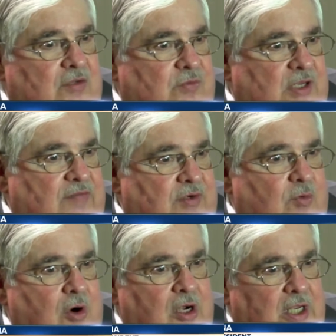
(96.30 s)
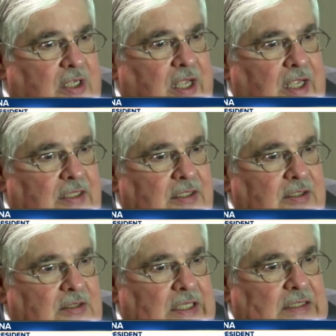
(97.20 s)
is we're given a warning. Uh, you
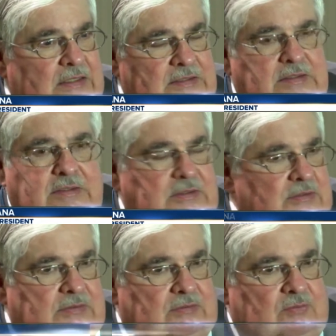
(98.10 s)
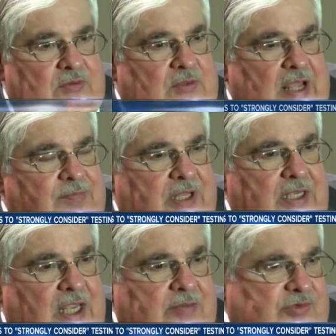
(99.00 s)
know, I, we're not
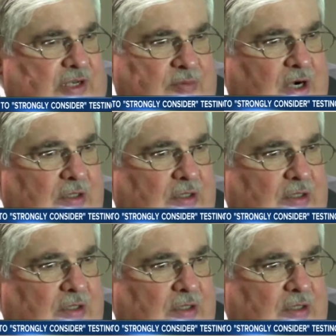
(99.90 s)
playing games anymore.